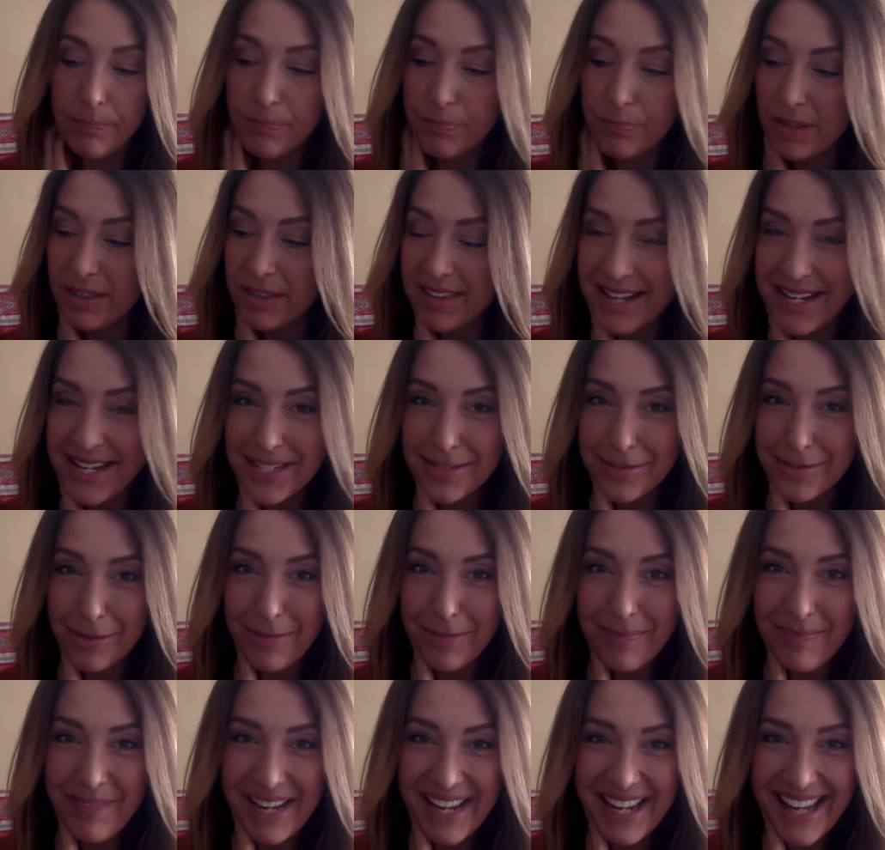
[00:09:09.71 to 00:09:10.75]
But thanks for
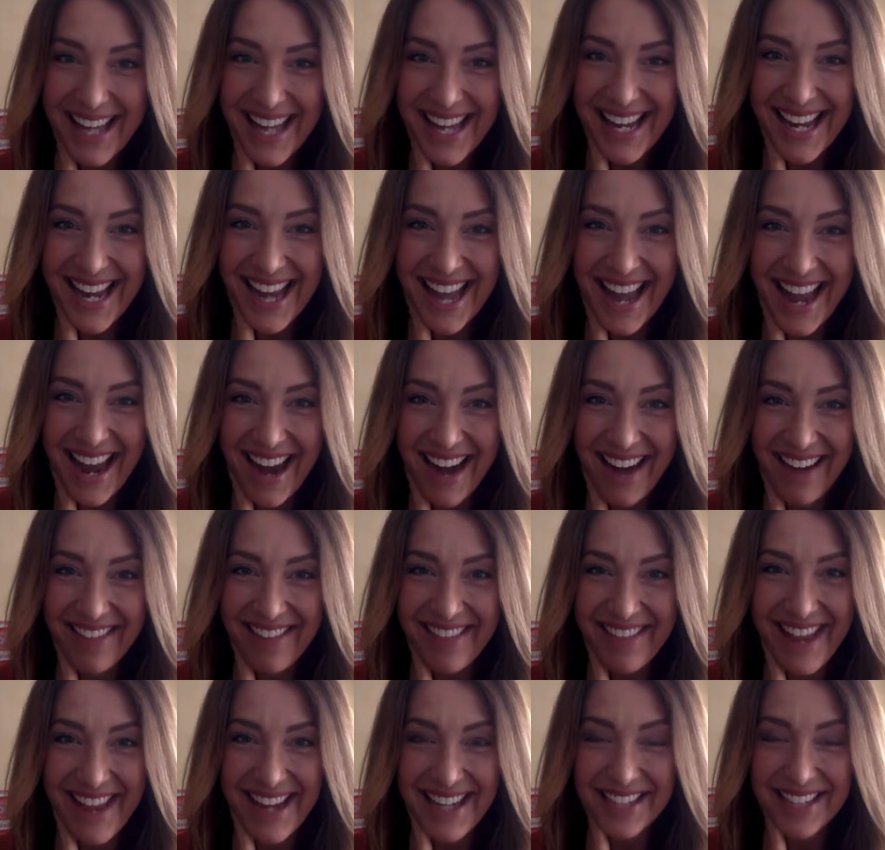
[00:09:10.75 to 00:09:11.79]
being here.
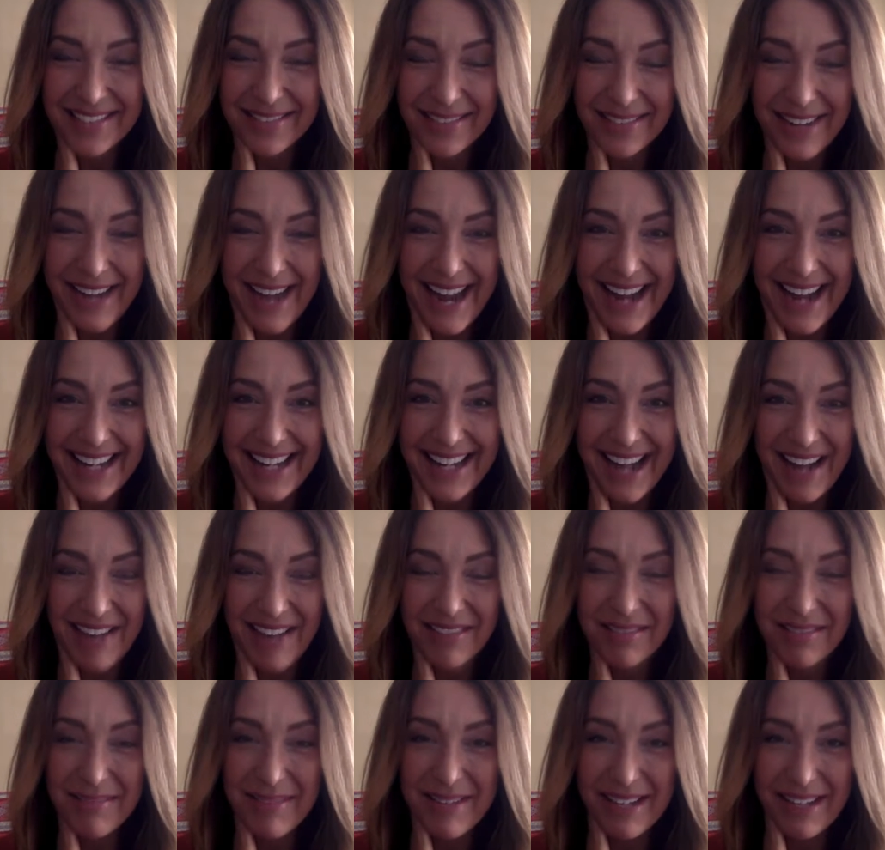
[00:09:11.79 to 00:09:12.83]
Thanks for hanging out
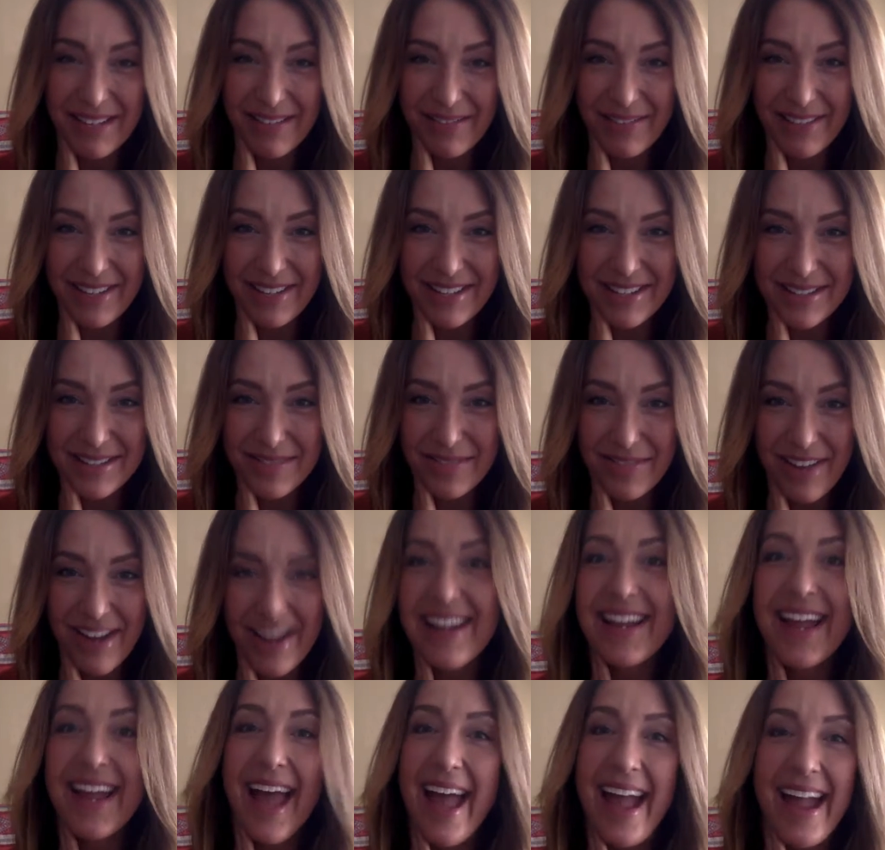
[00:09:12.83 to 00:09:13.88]
with me on Fitness
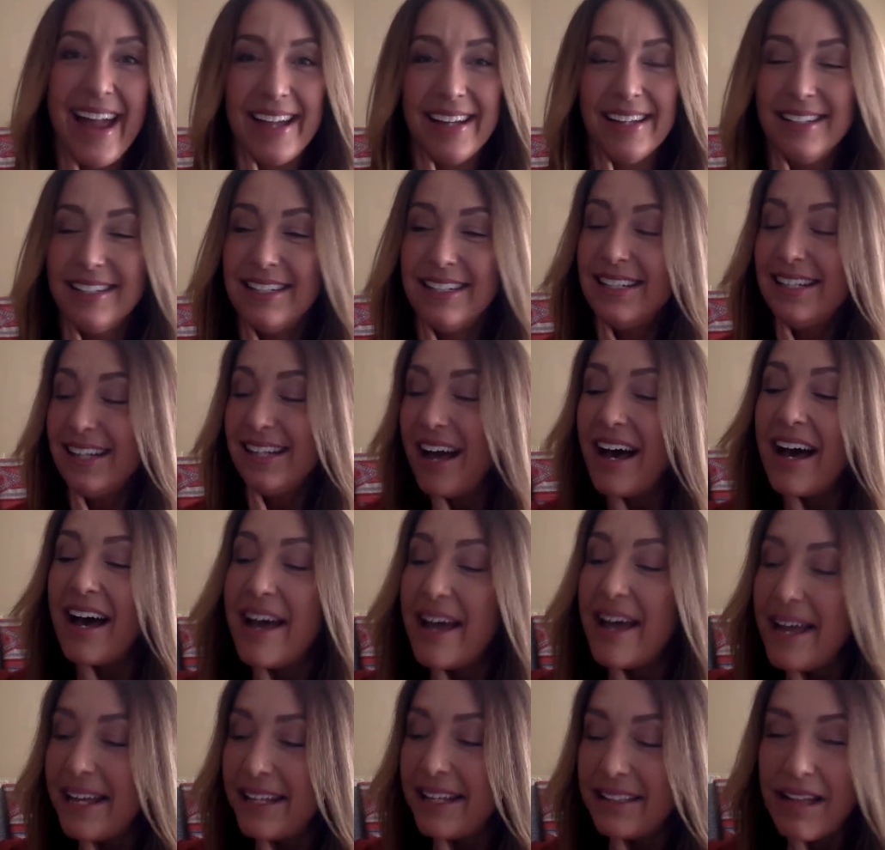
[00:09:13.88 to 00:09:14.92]
Friyay.
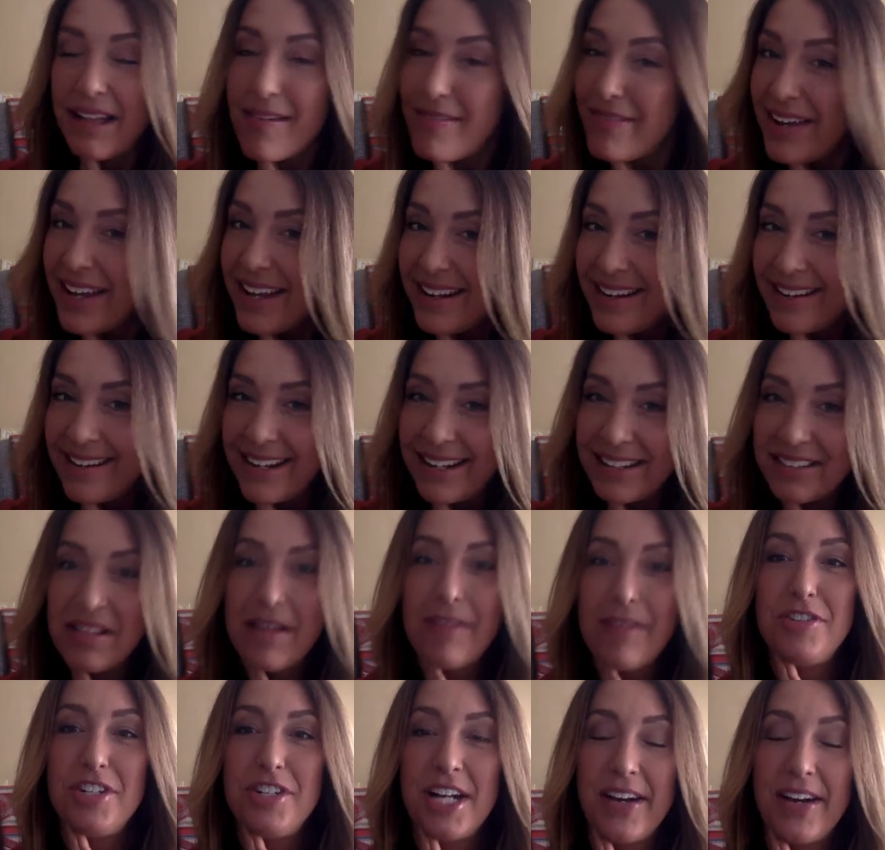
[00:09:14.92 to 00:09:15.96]
I love it and I
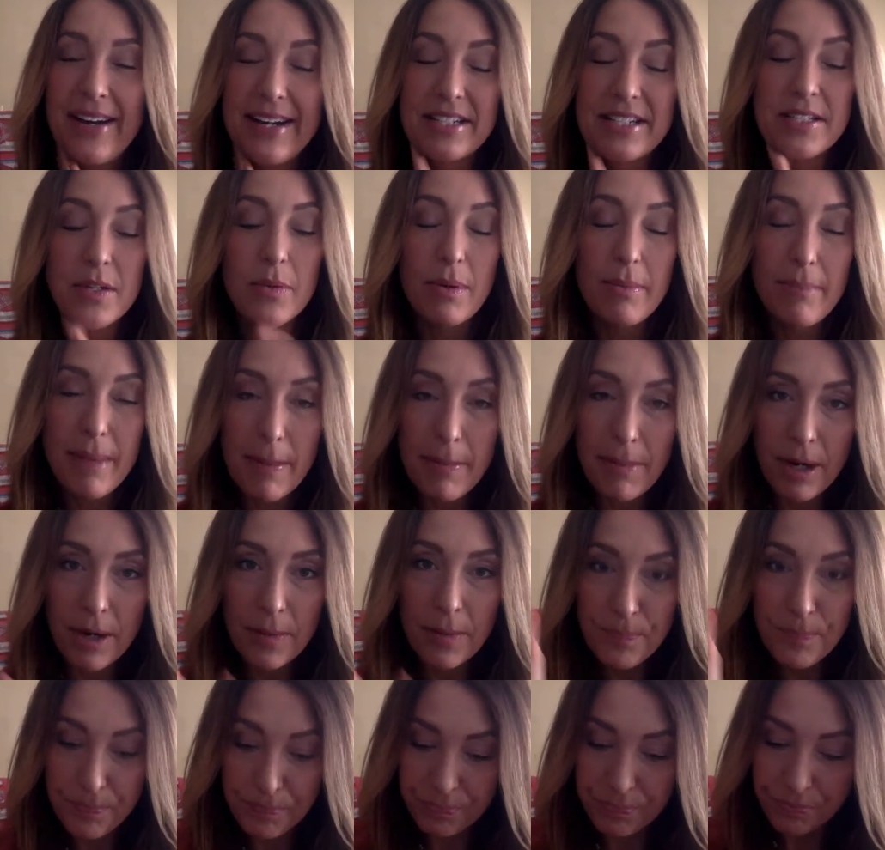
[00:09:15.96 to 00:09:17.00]
love sharing. So remember,